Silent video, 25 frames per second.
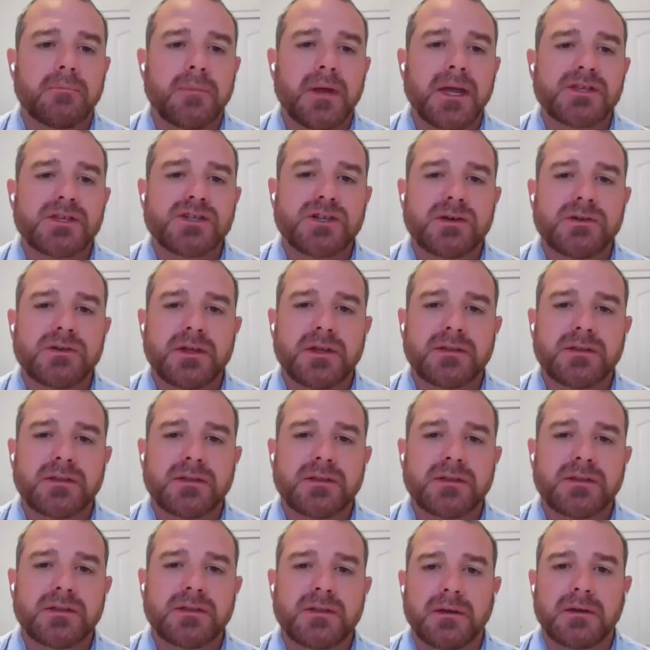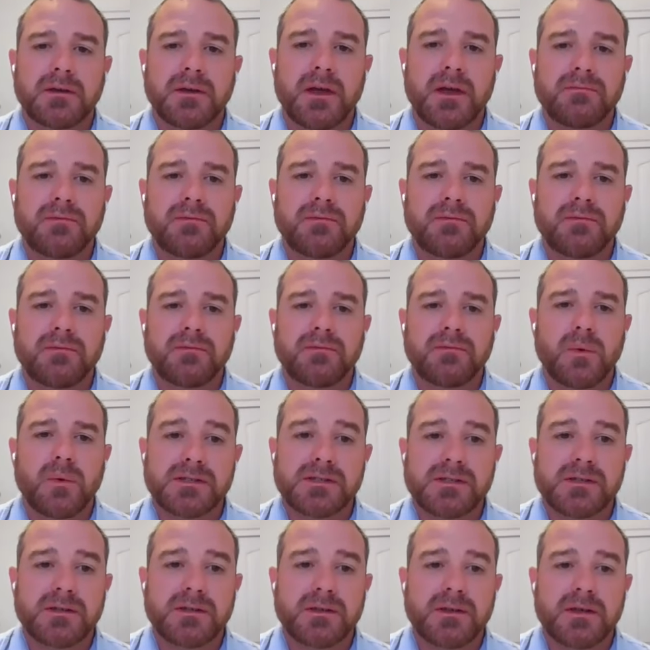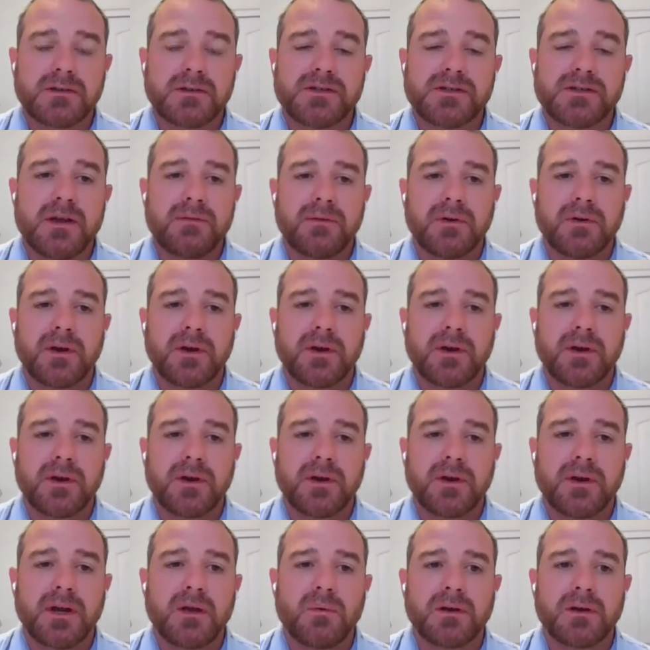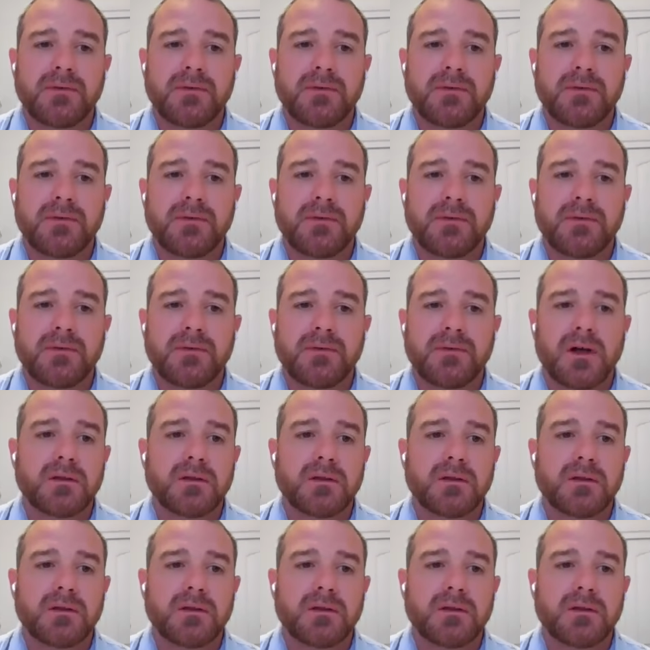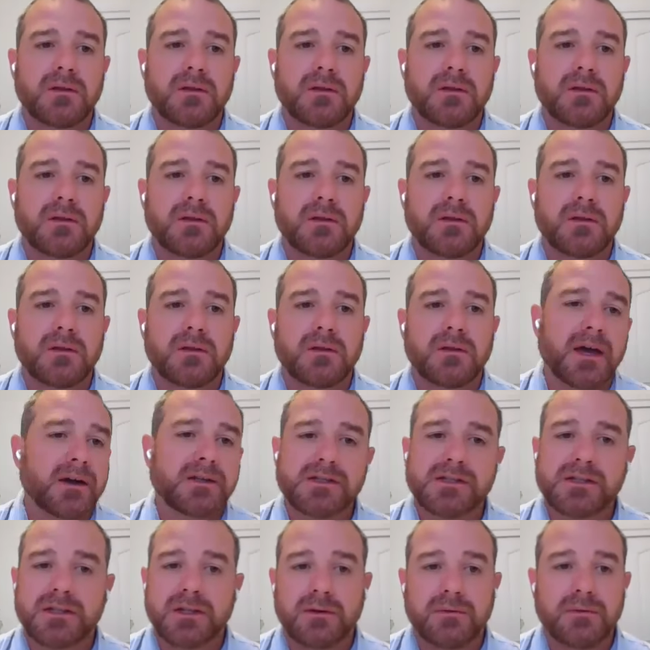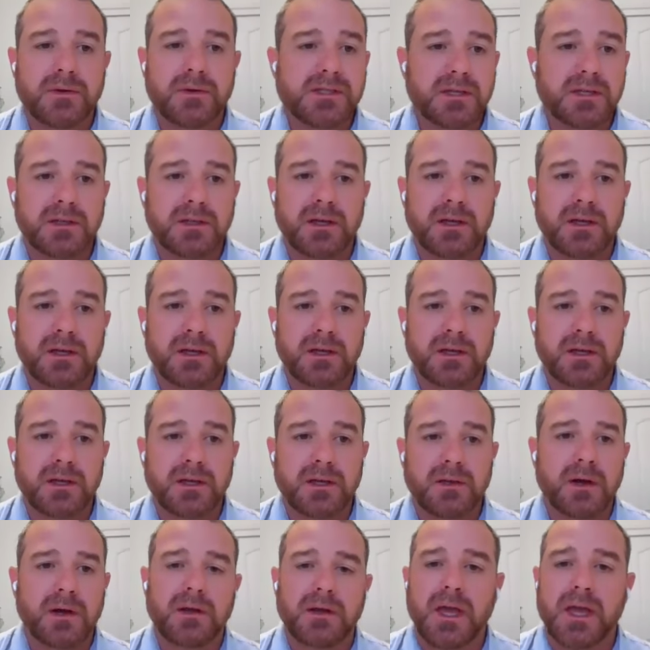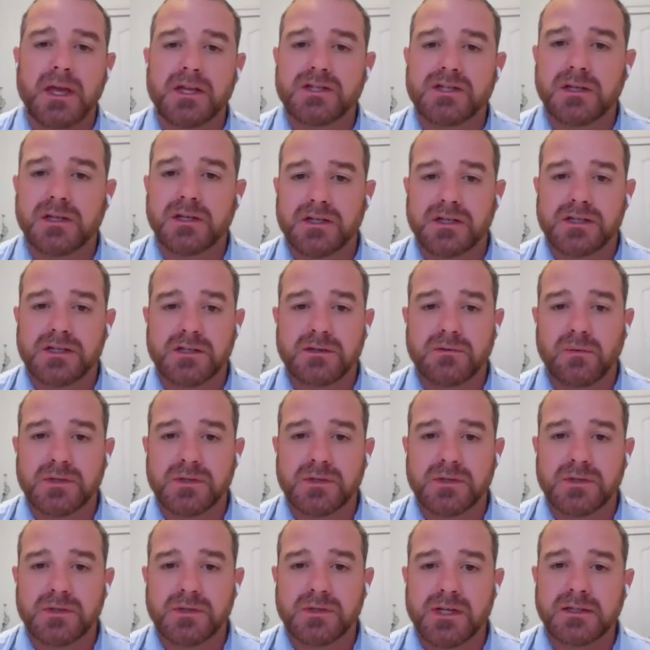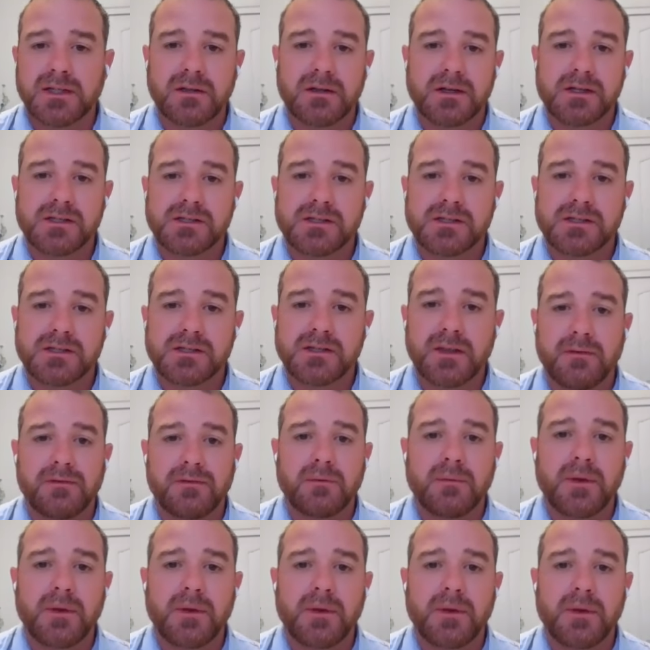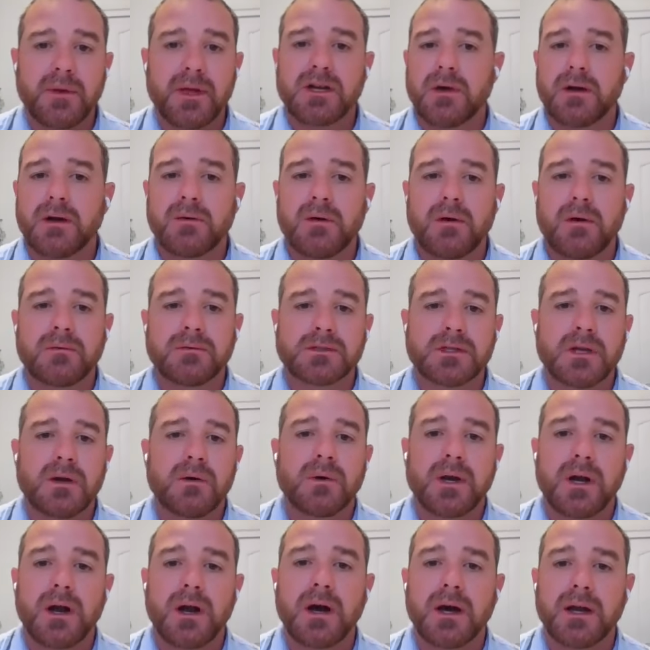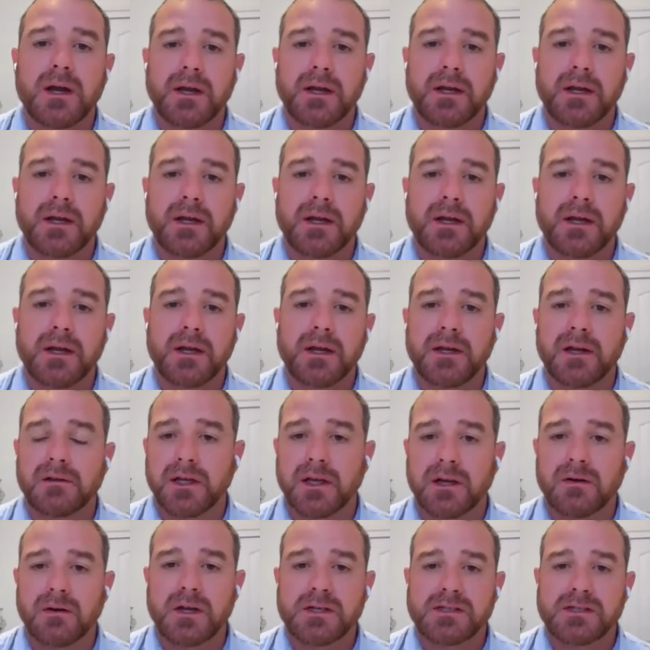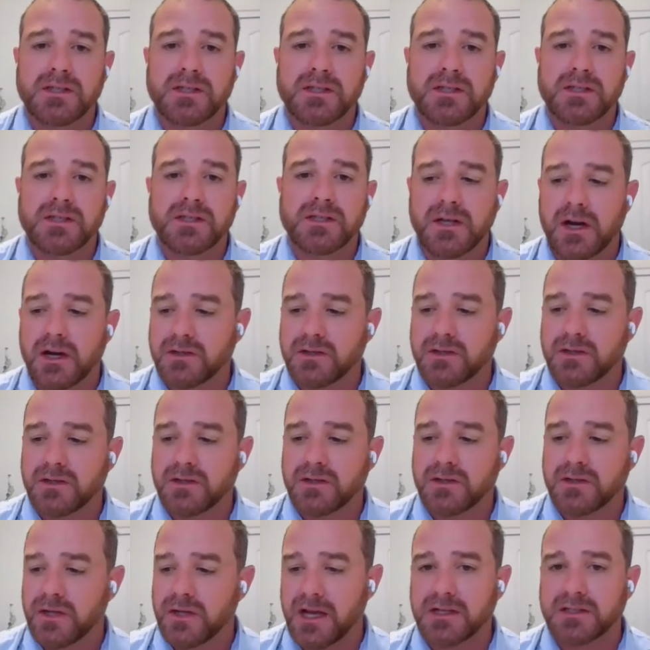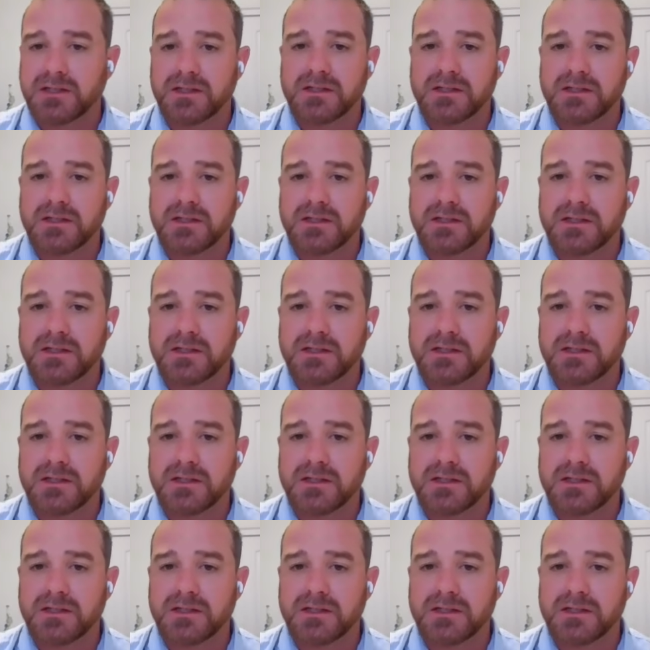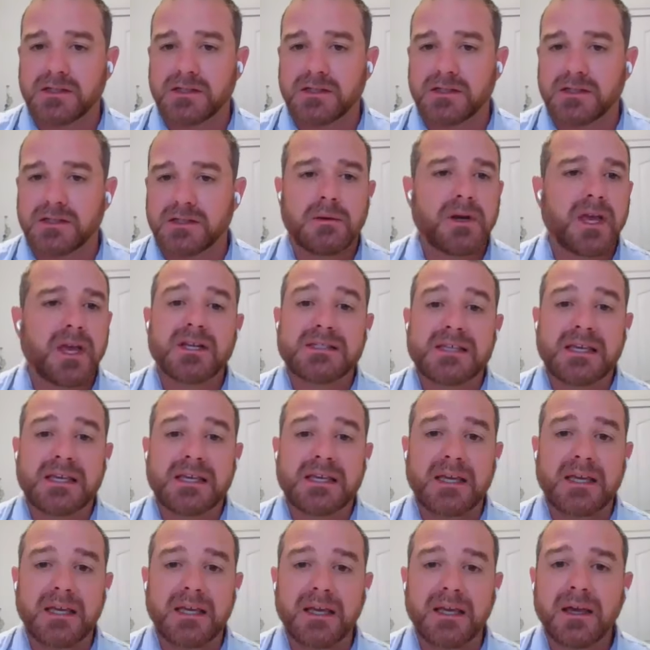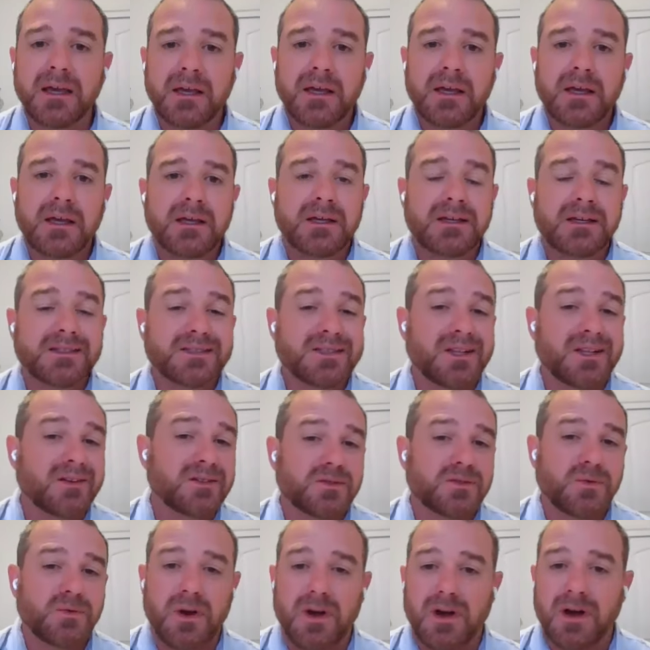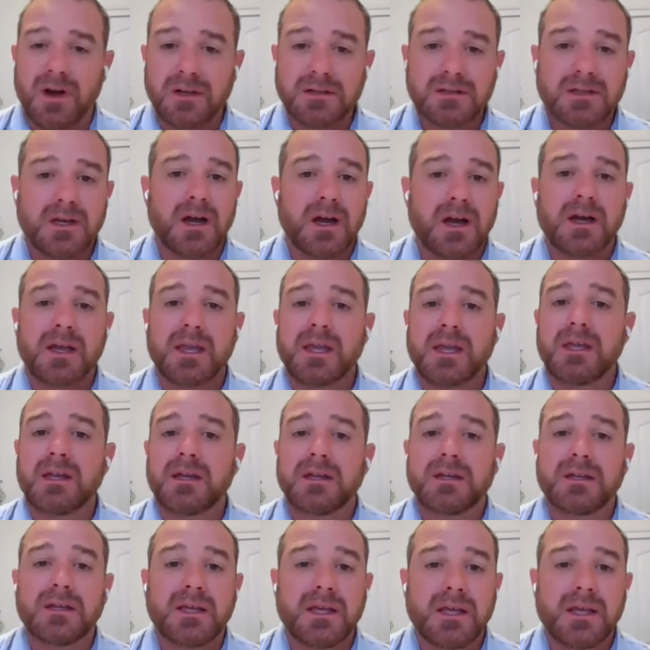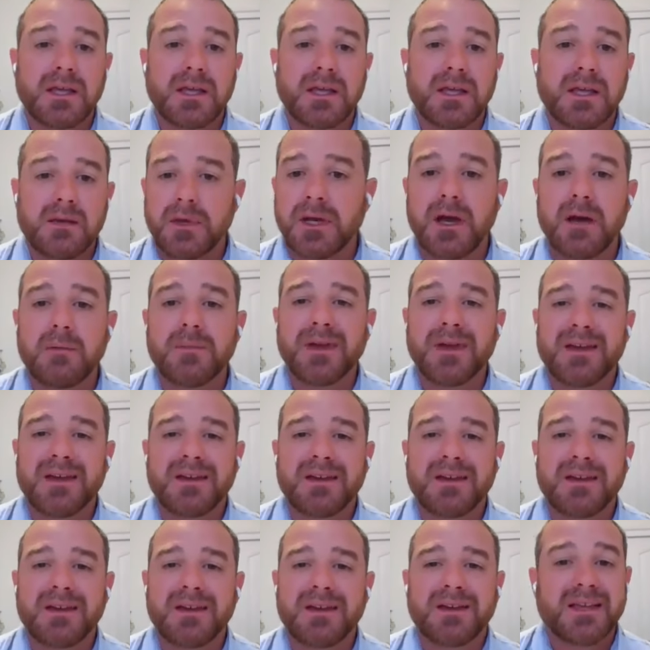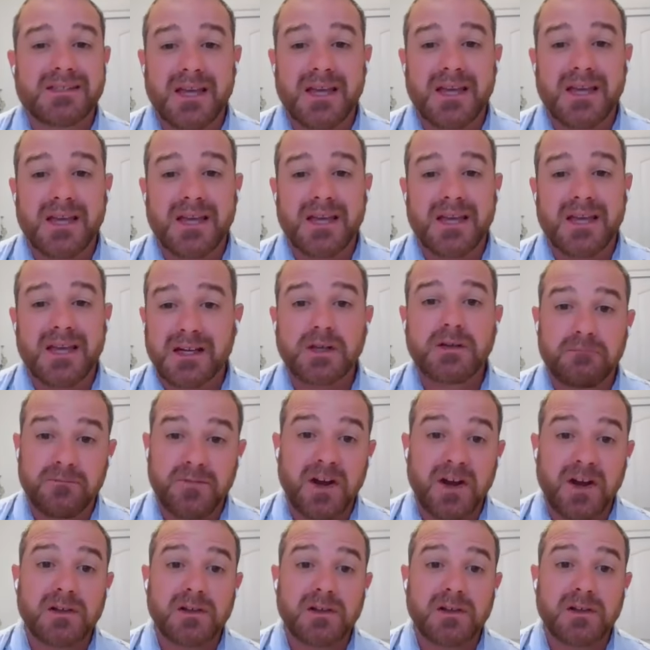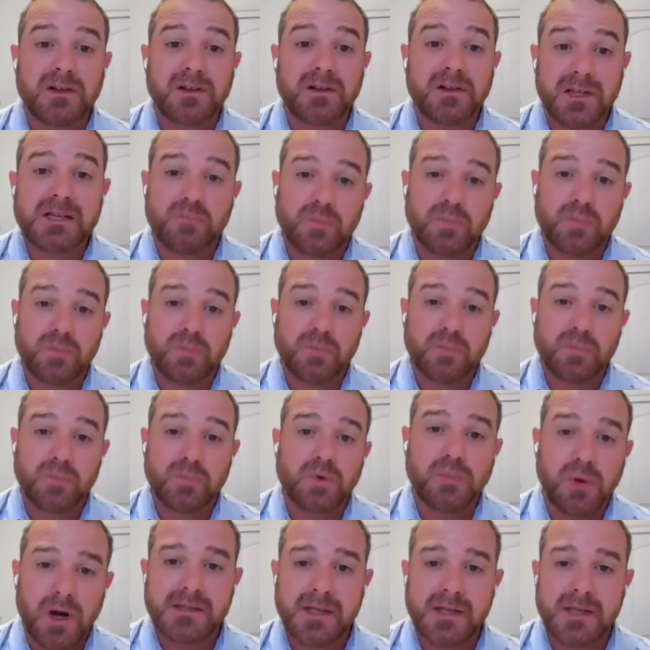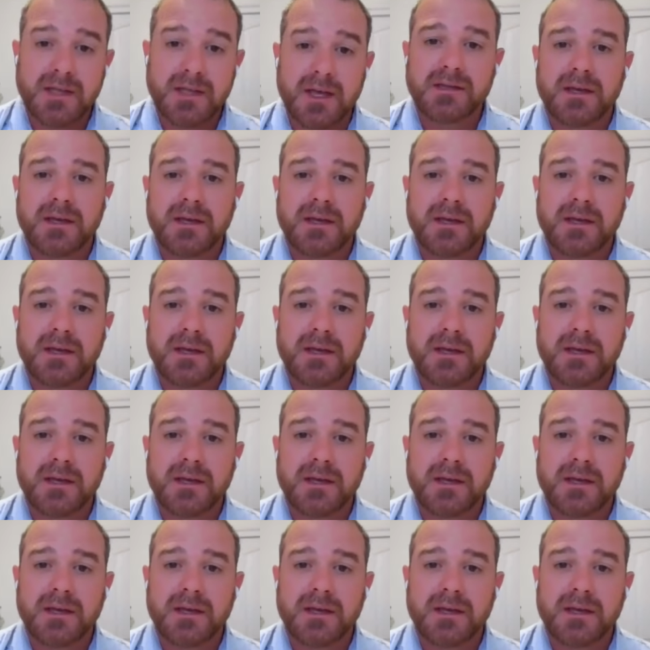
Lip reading: Making sure that there's never anyone falling below. I had a contingency recently where an agent just was not telling us all the information about what was going on, and it nearly killed the entire transaction. So communication is key. As long as we're all talking and keeping up, it's actually a fairly simple process.